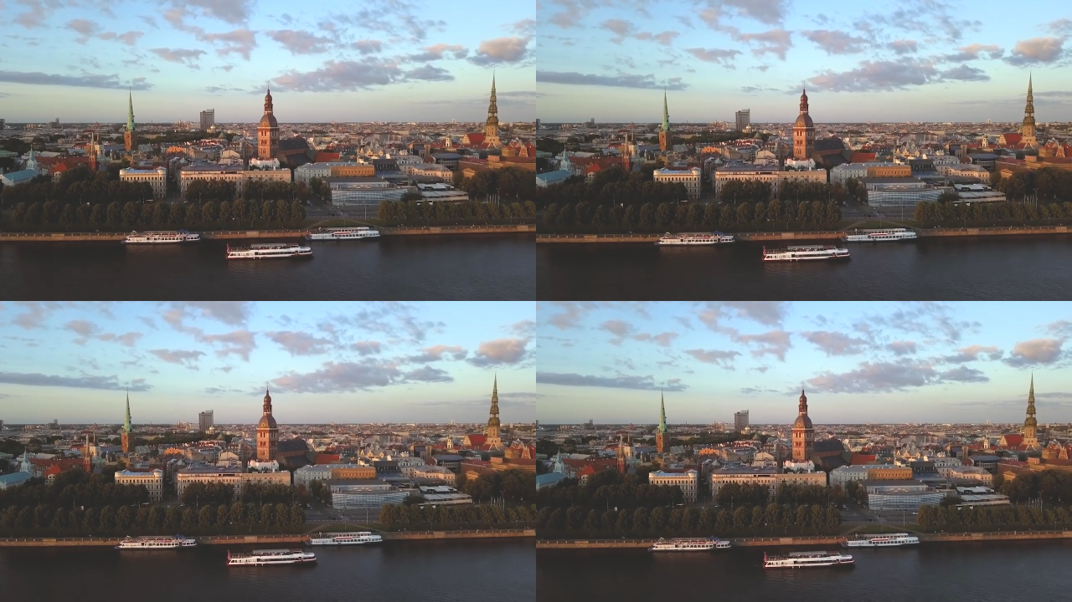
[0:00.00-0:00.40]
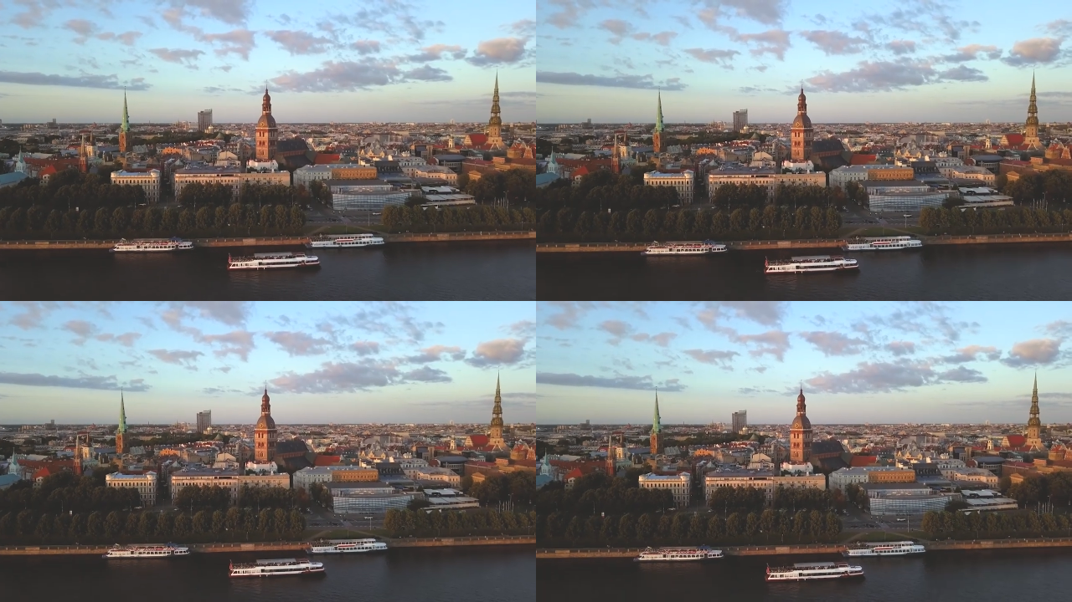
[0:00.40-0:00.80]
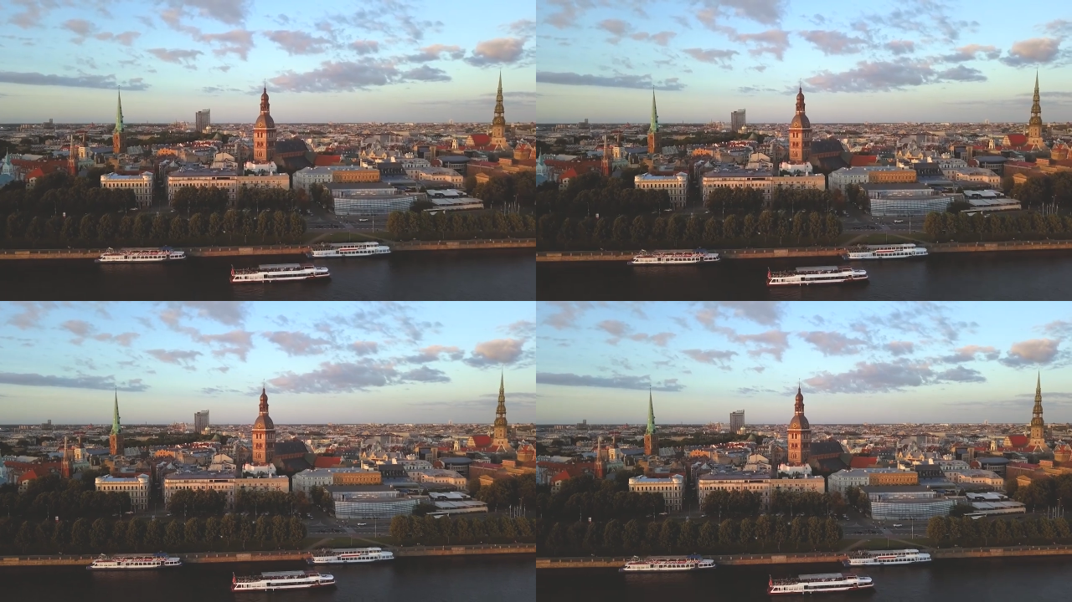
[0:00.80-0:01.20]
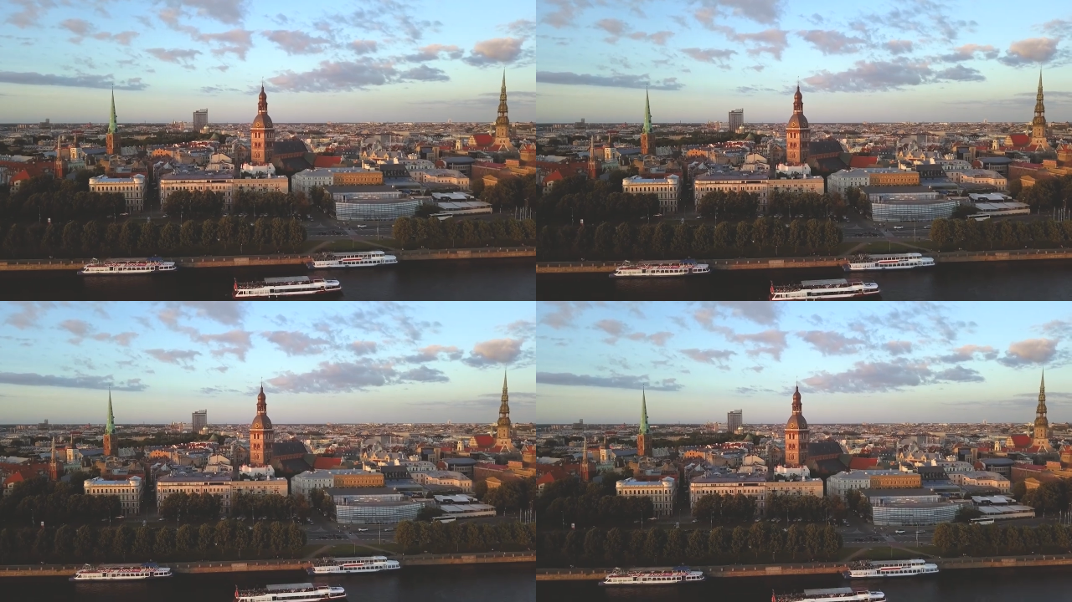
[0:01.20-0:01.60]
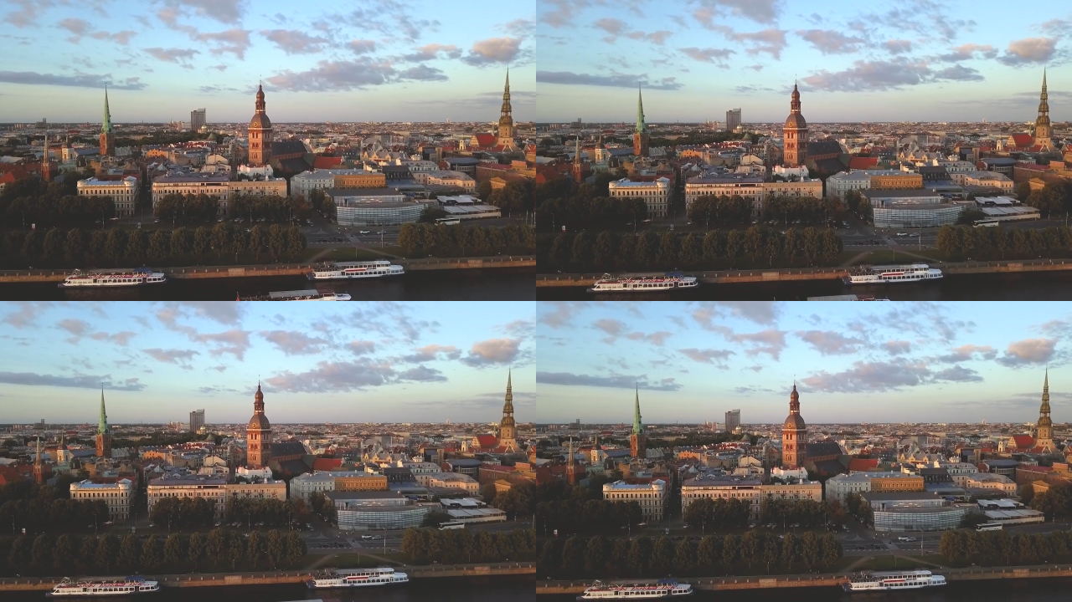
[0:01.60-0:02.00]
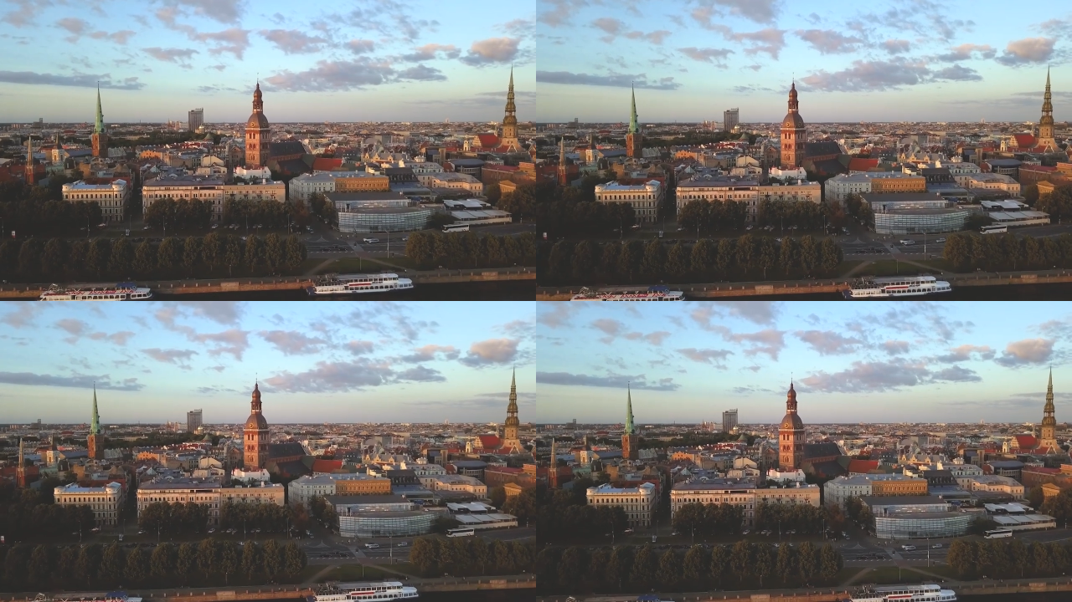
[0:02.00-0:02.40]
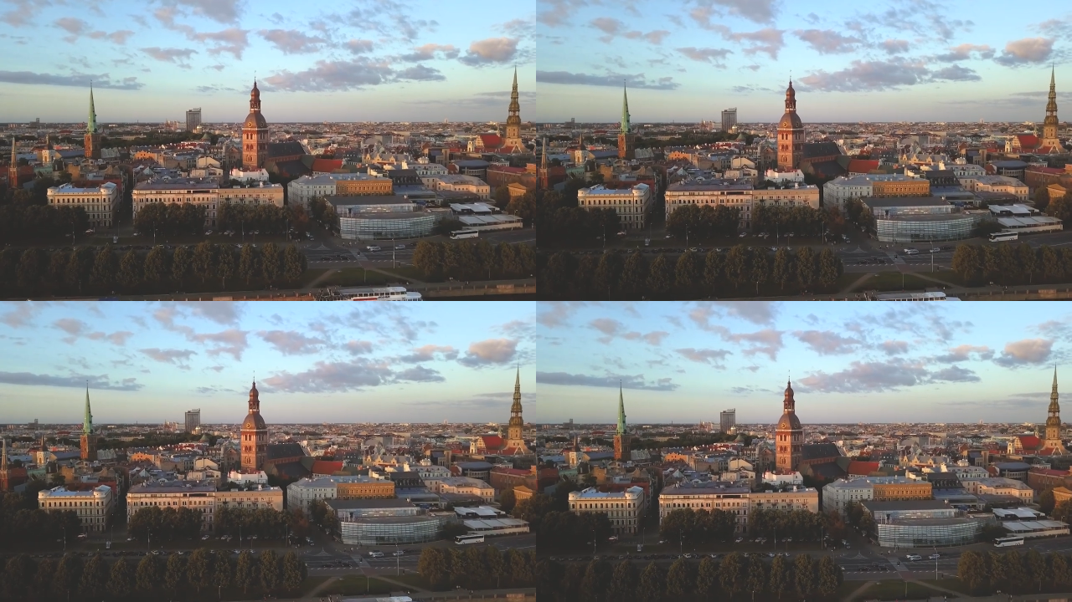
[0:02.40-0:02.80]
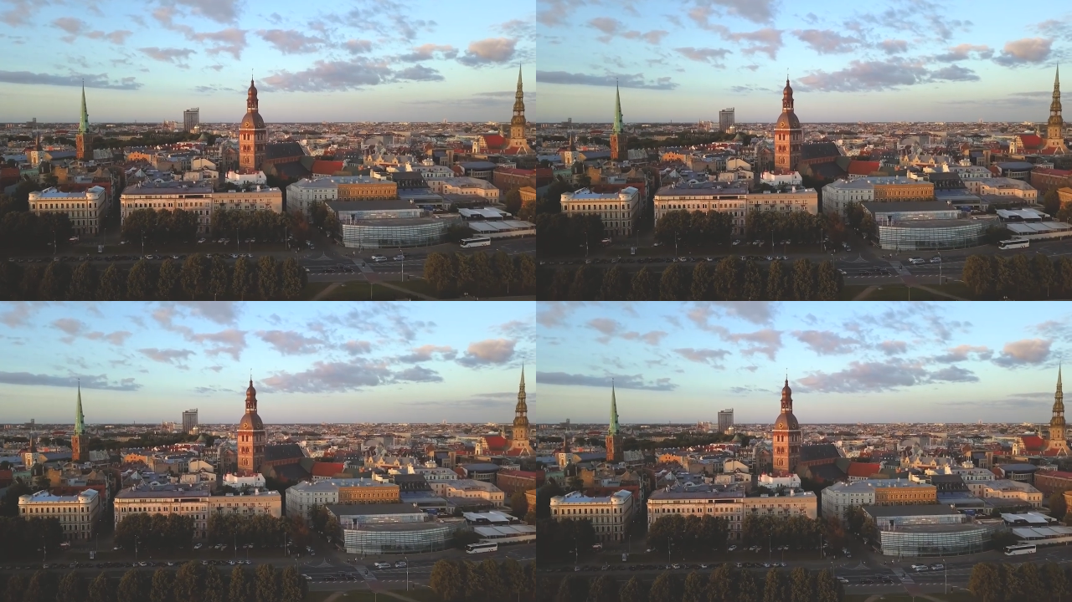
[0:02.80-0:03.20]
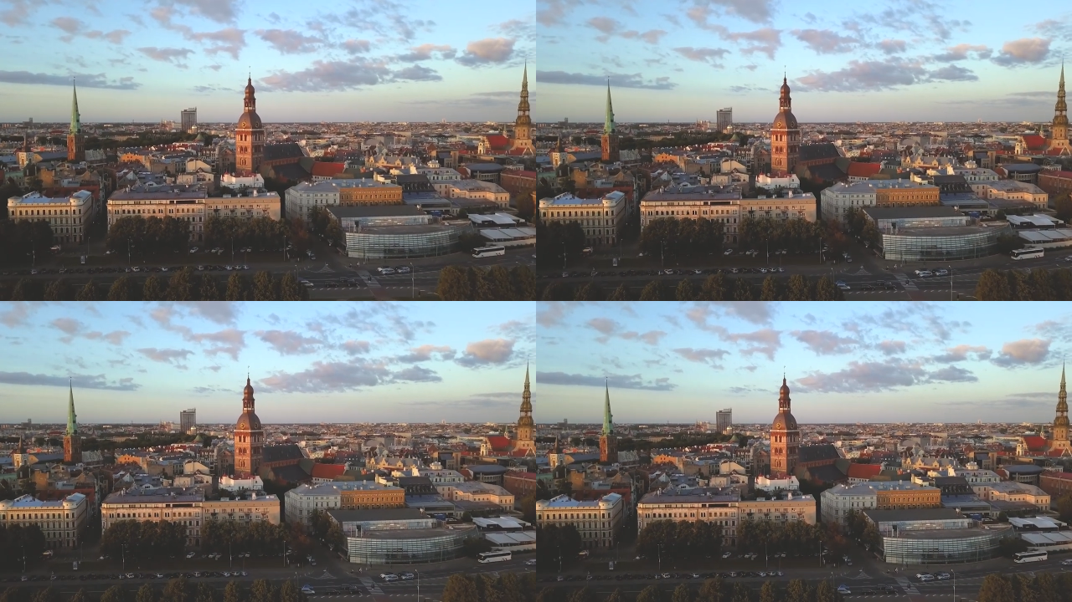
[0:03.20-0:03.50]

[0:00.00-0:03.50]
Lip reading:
Nobody's mouth can be seen.